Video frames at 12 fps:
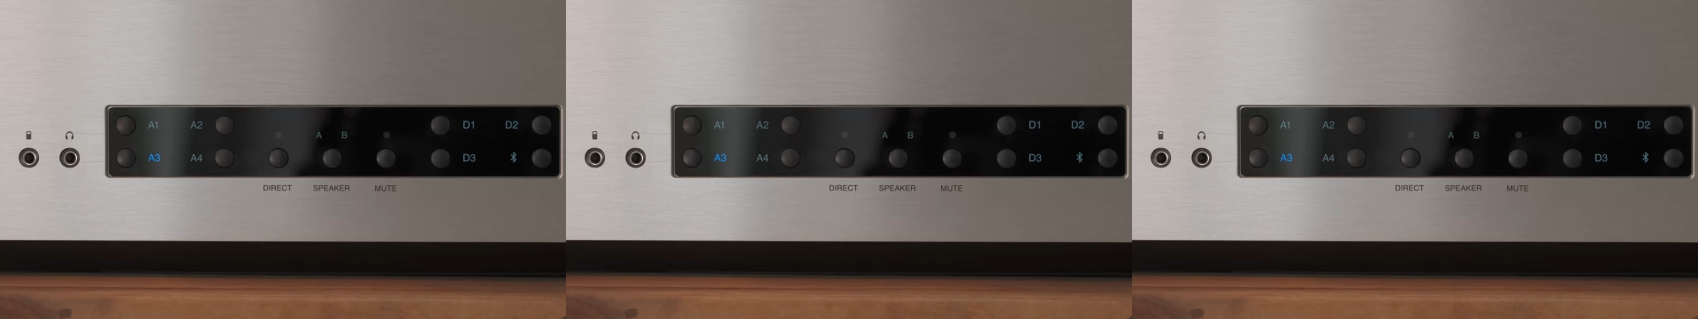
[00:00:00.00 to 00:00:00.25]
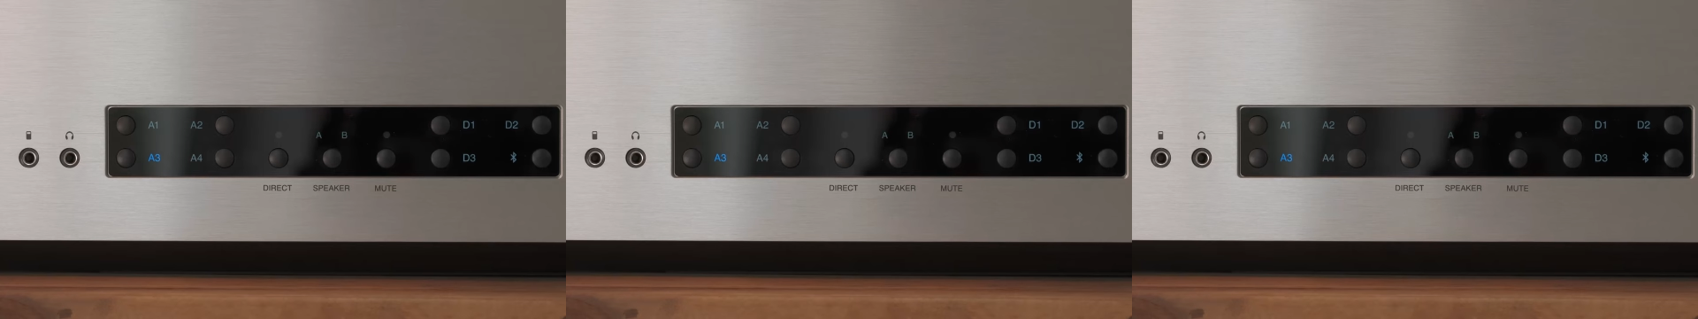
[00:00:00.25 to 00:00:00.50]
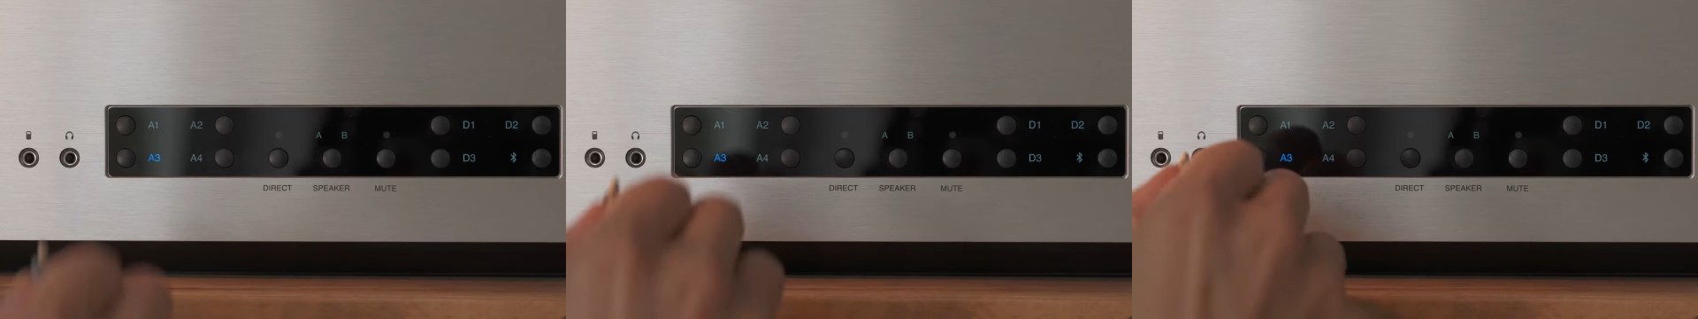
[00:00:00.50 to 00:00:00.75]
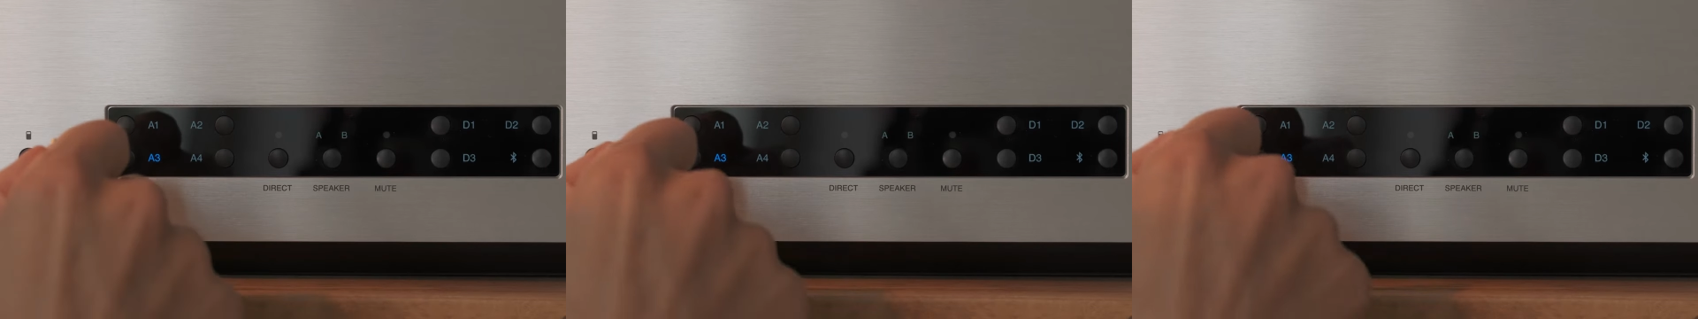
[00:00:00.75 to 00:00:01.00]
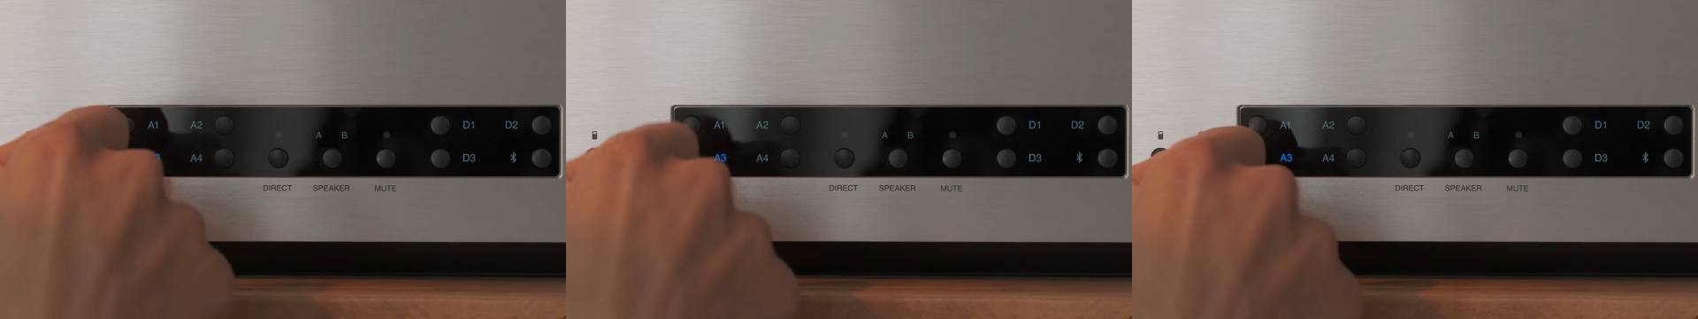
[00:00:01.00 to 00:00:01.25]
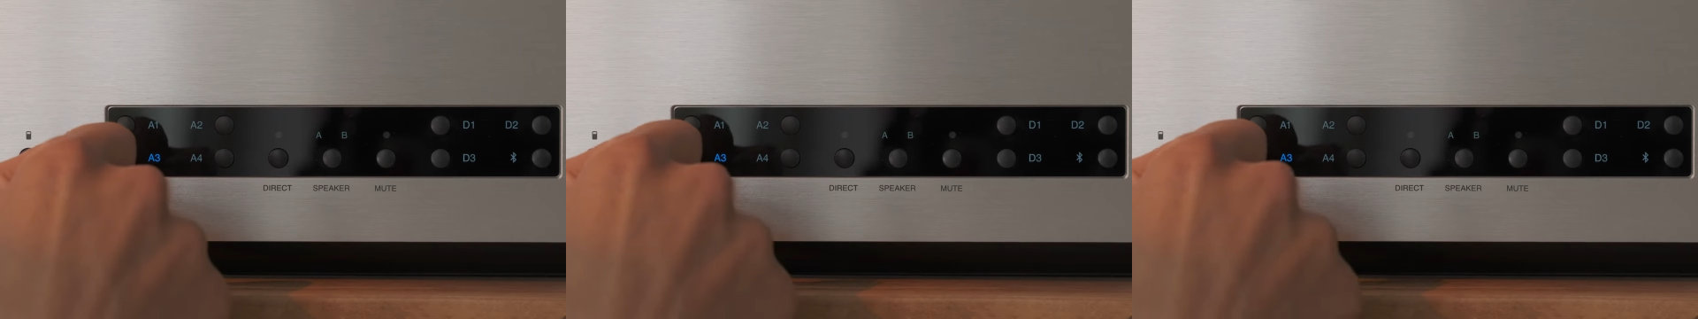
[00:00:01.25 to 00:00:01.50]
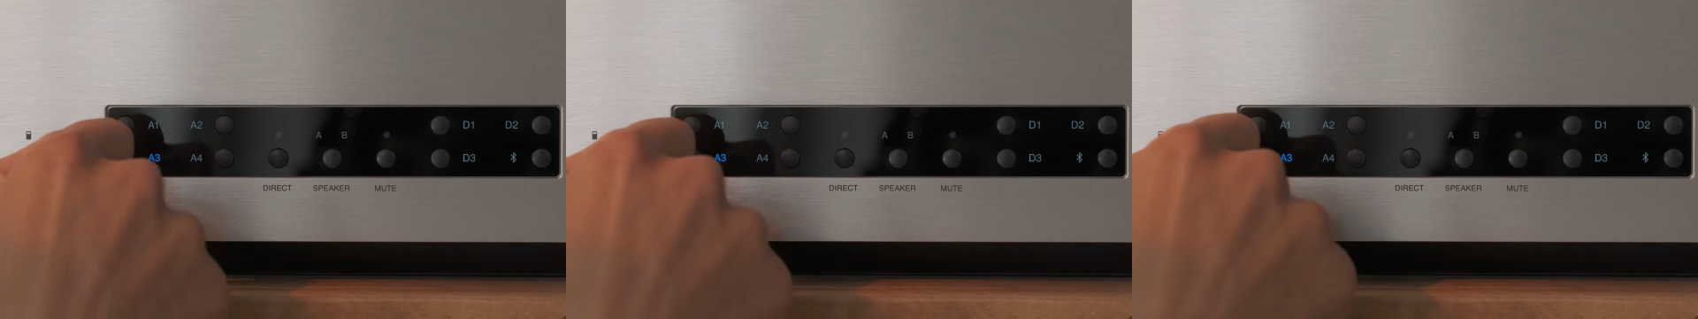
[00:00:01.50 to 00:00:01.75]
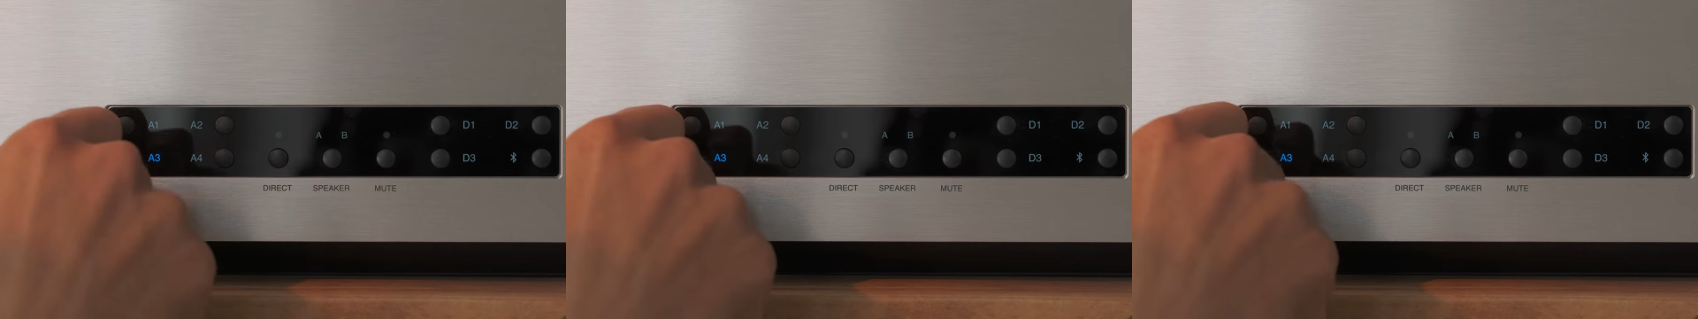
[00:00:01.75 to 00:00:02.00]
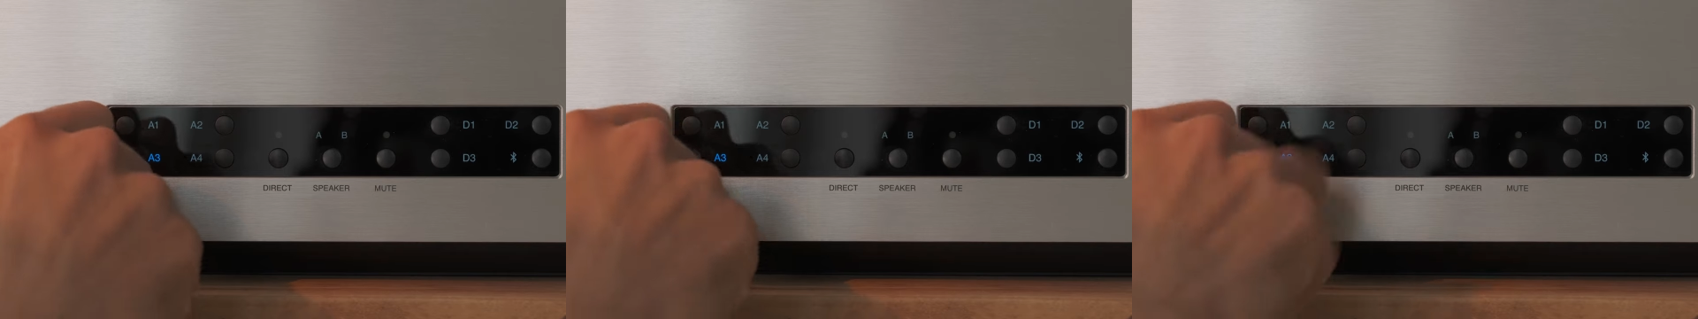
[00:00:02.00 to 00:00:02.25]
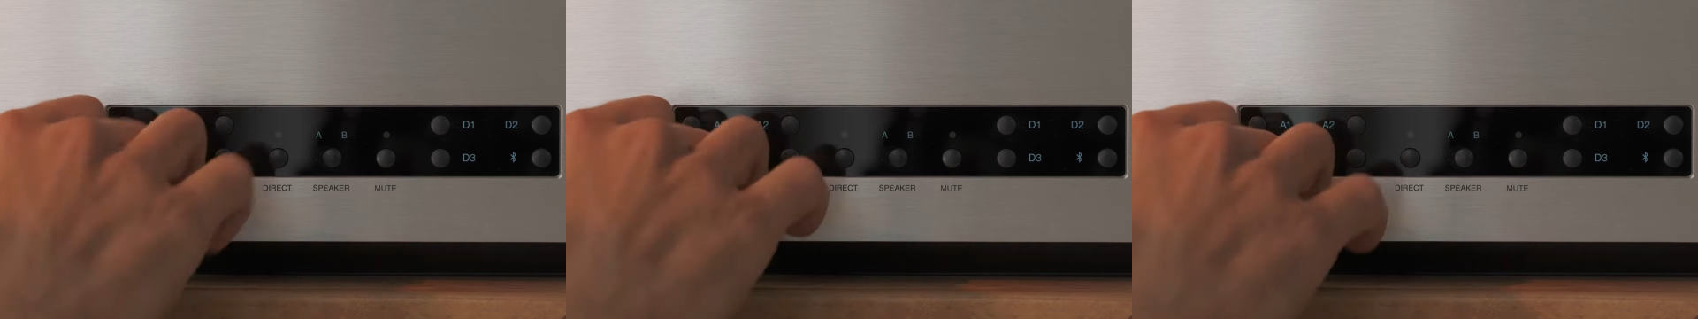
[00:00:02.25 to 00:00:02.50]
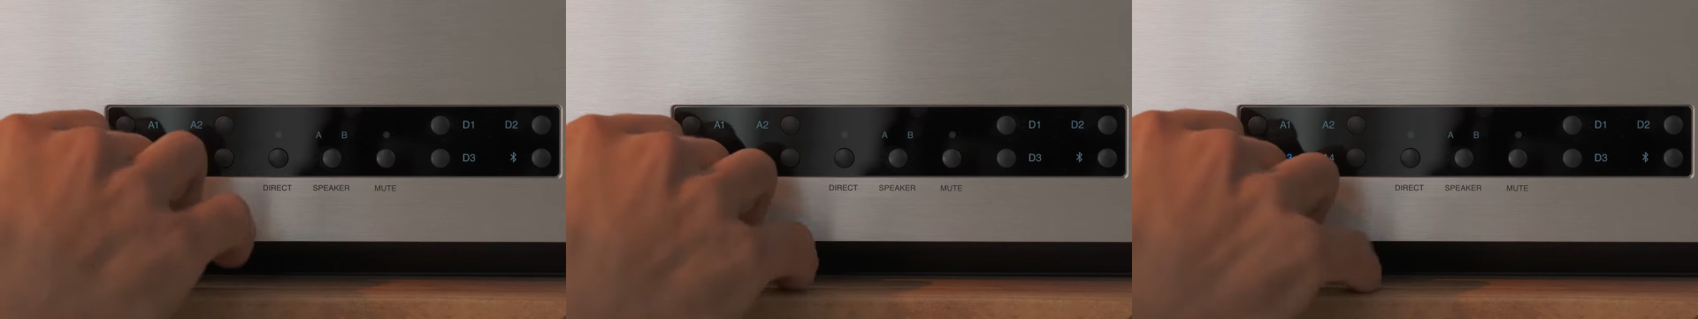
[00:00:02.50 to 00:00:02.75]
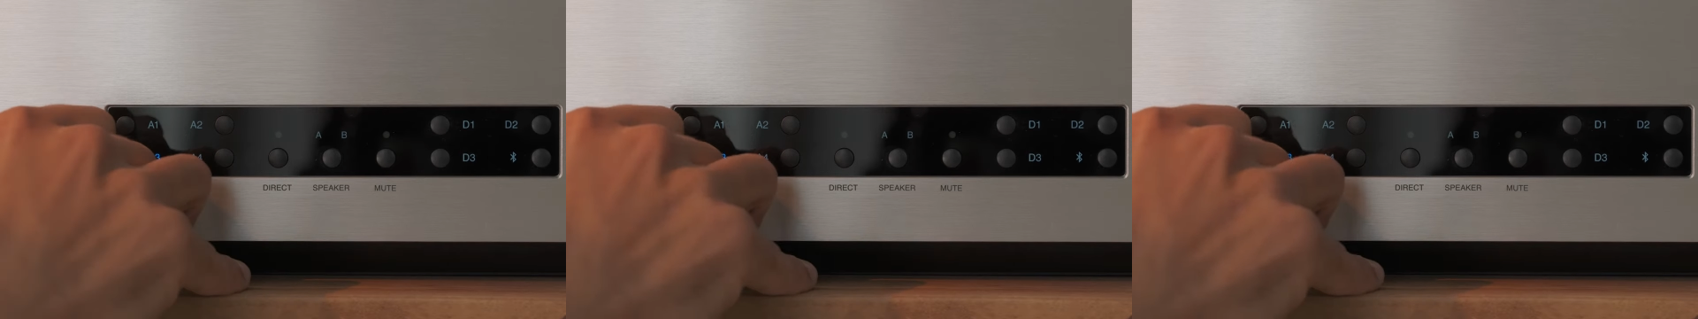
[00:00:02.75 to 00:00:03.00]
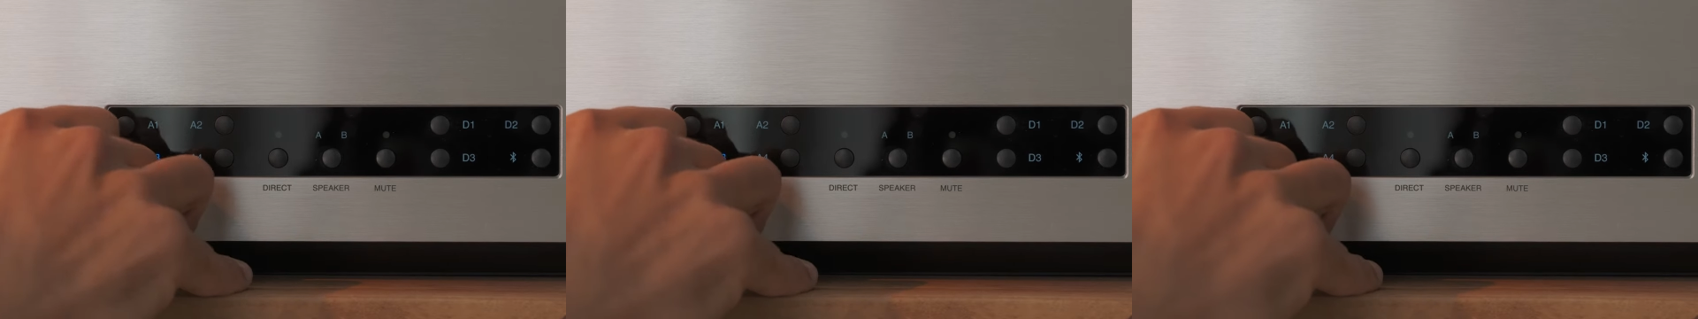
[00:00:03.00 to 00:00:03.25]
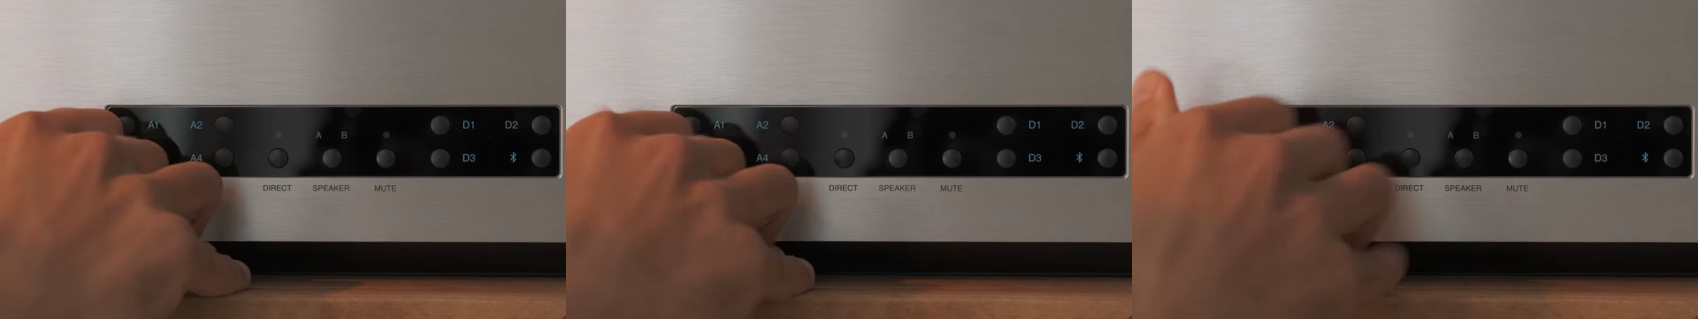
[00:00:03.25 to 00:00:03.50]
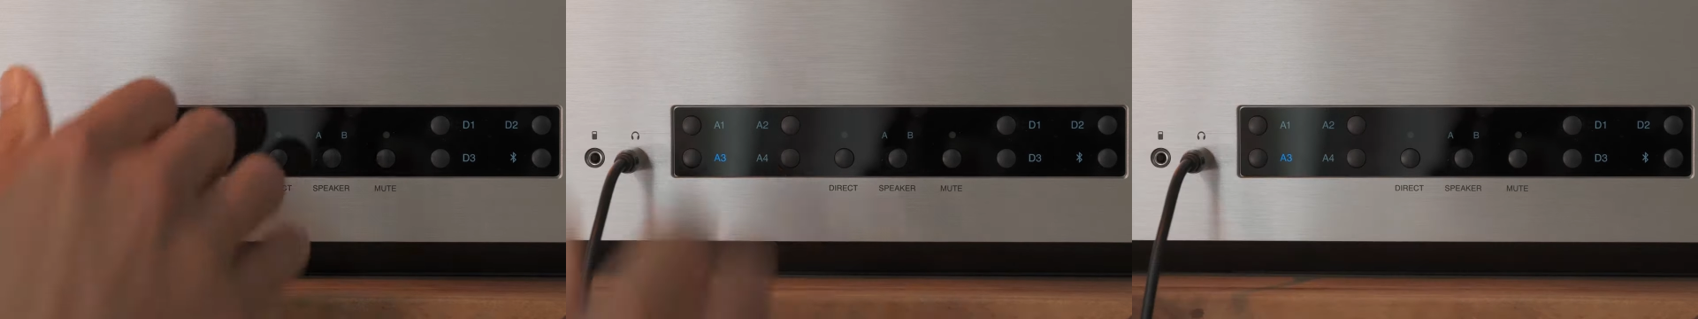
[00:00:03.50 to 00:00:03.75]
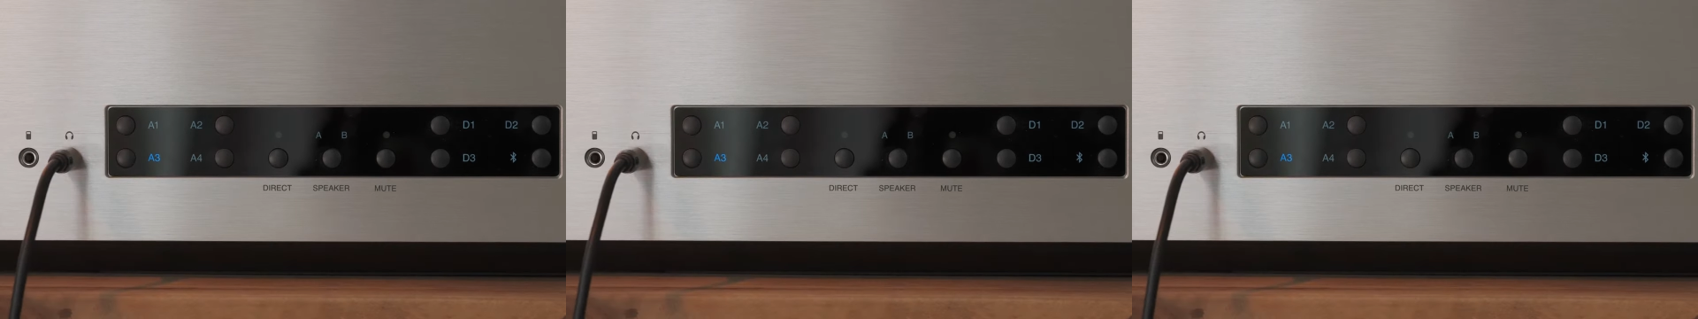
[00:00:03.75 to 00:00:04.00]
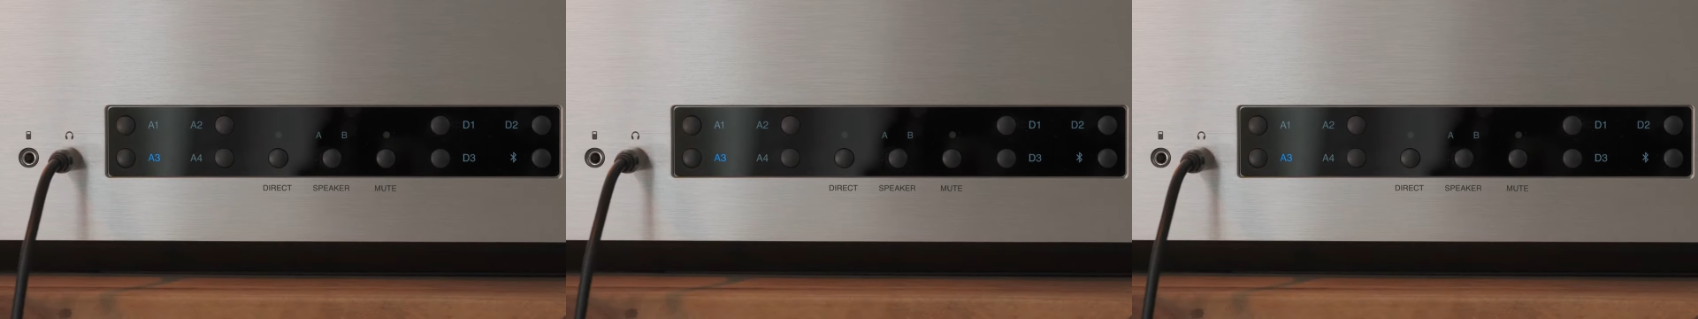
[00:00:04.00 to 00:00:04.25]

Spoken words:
Nobody's mouth can be seen.